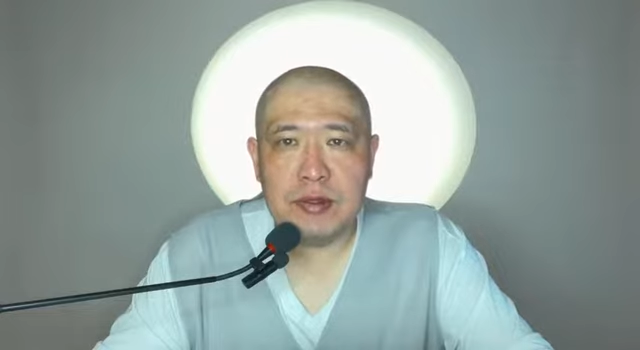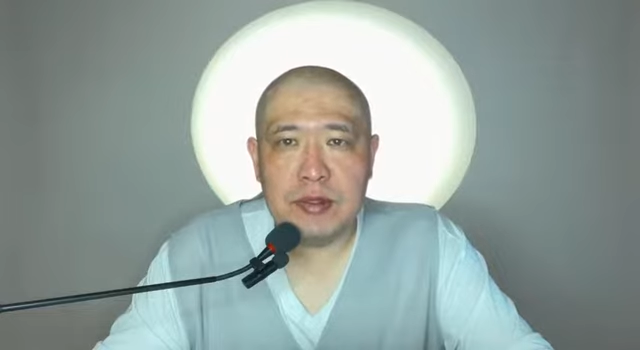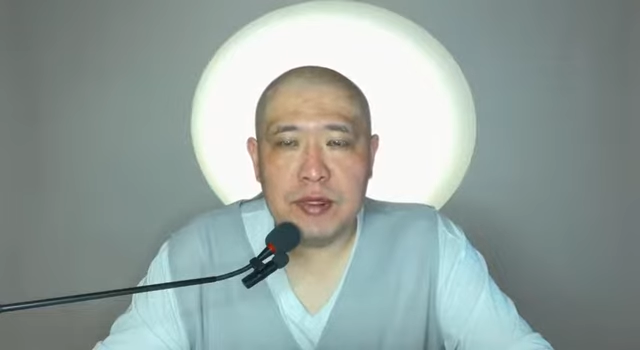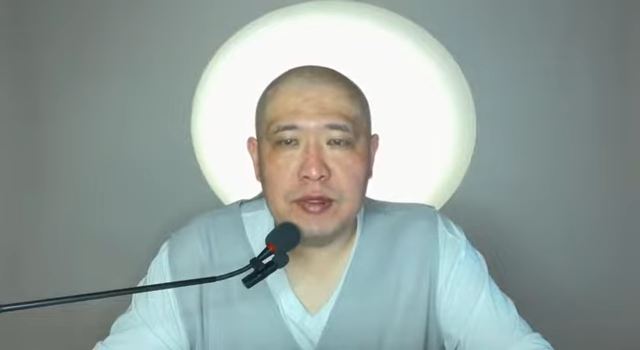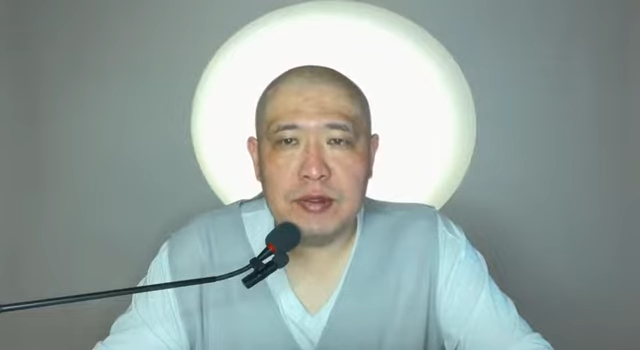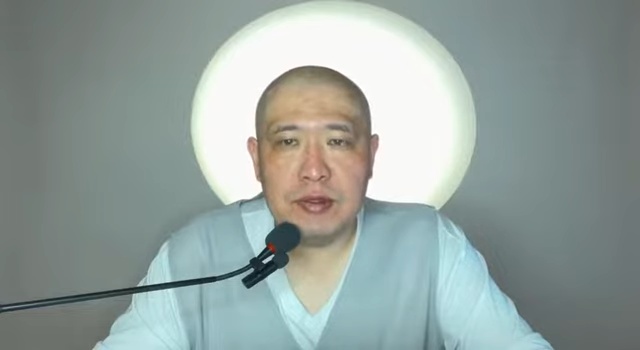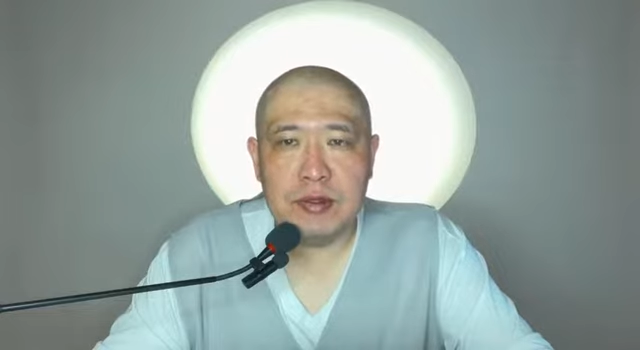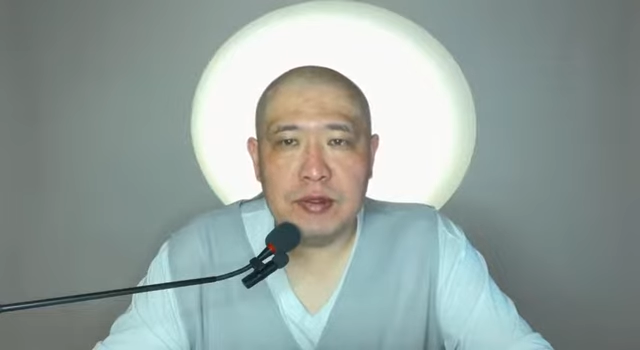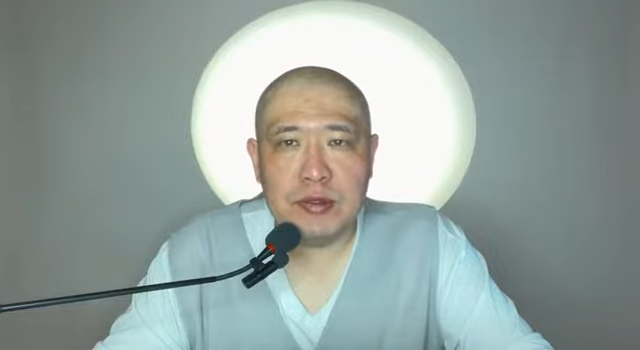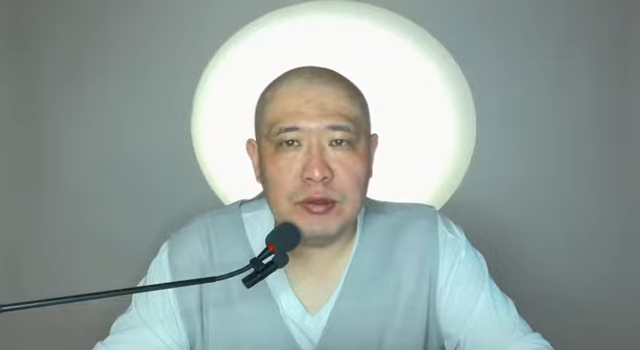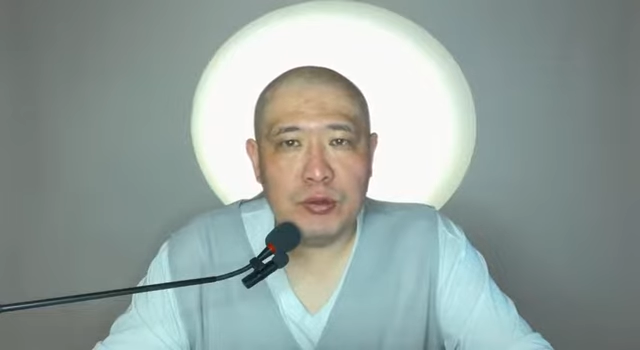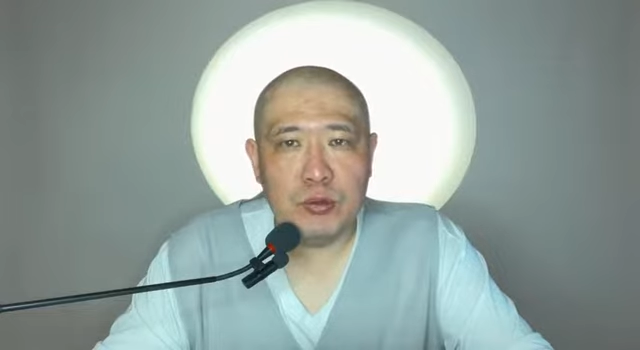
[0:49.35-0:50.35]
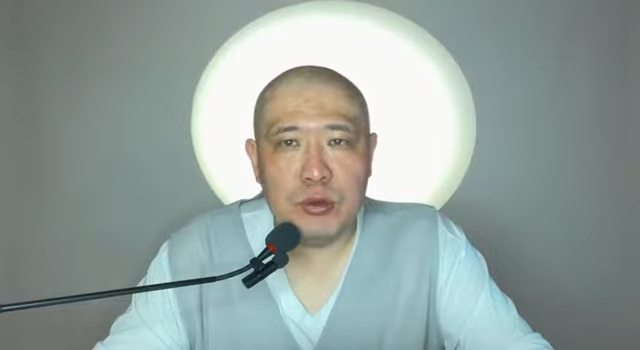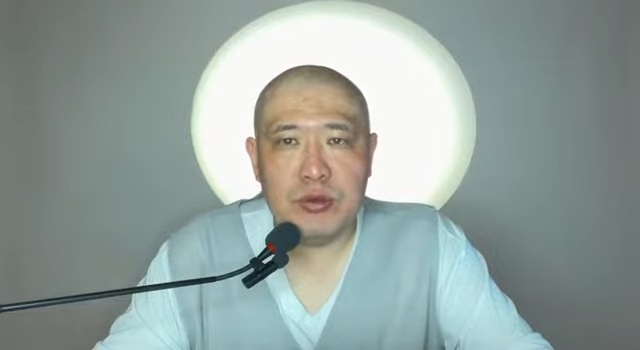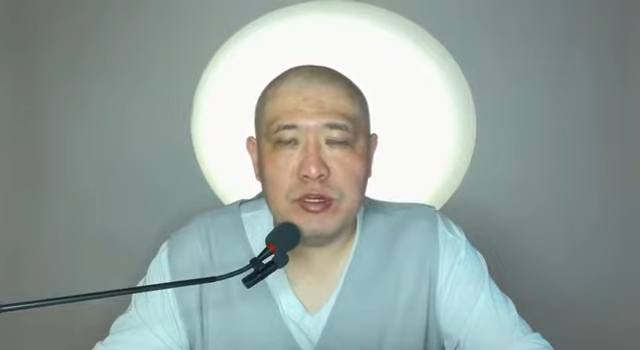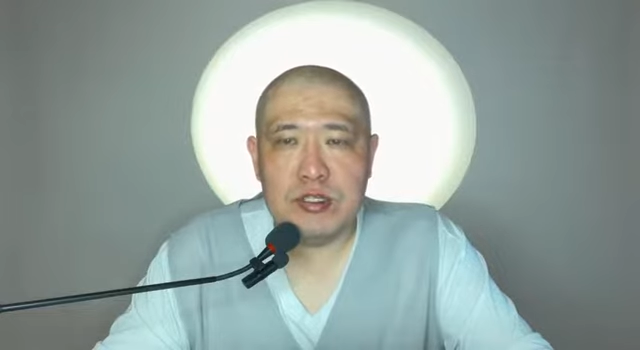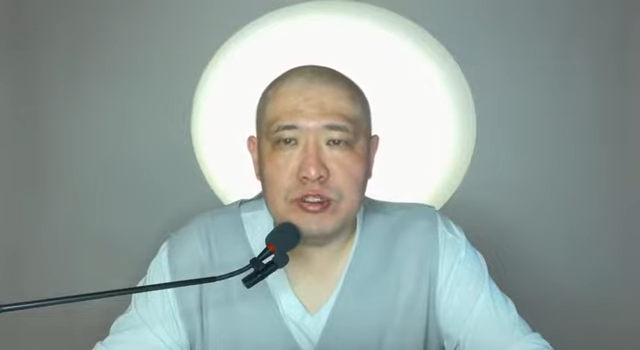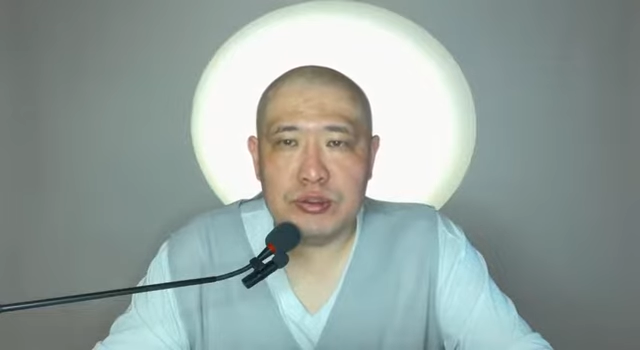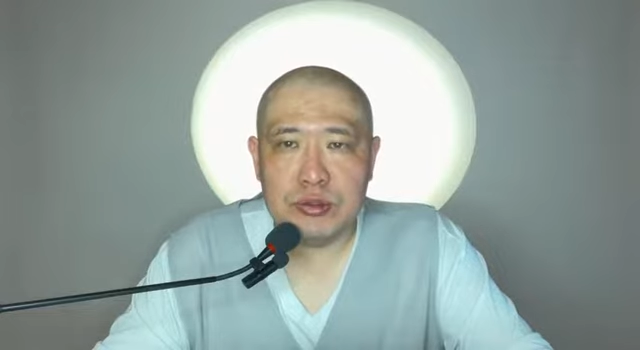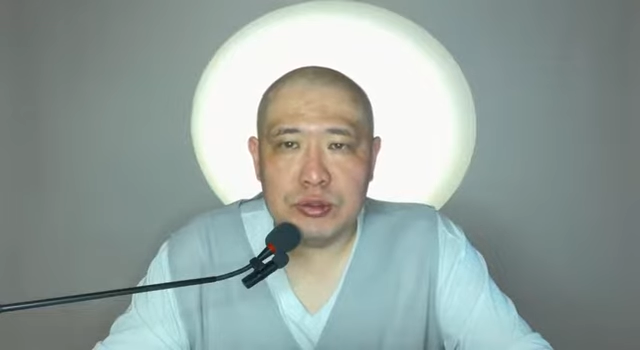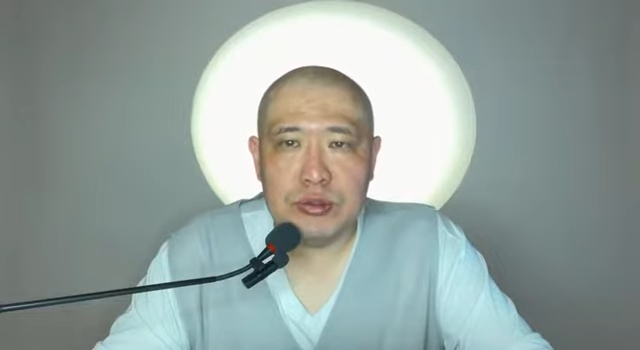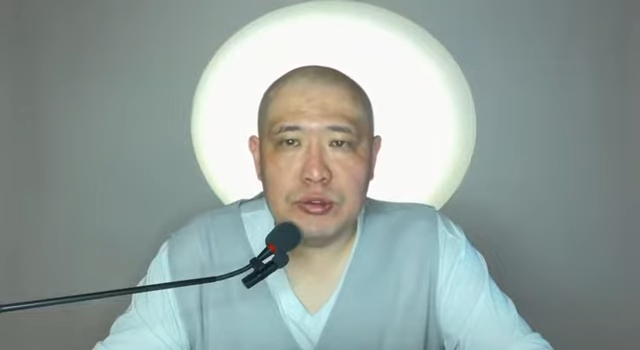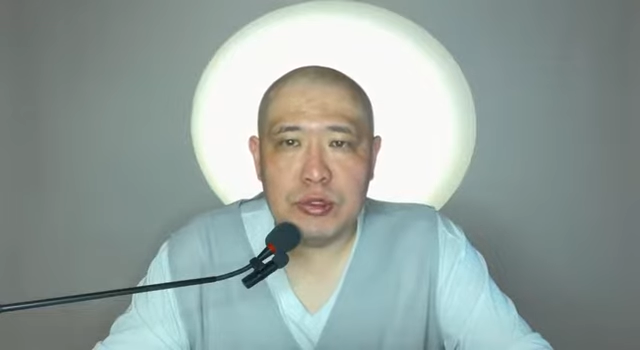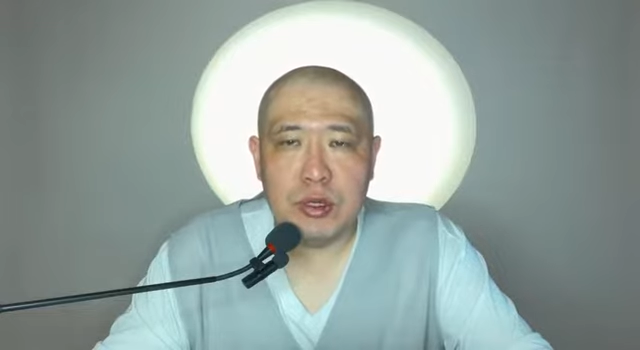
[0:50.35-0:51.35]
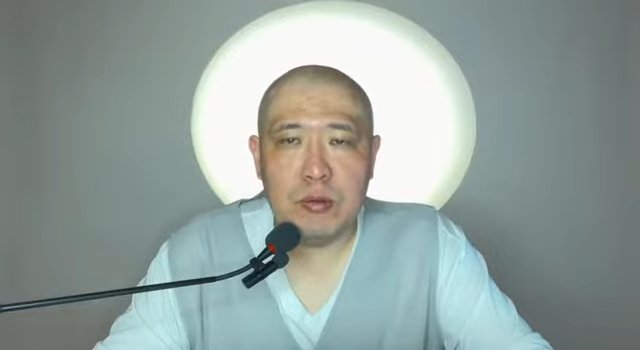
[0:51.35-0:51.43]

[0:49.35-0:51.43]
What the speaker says: and we will soon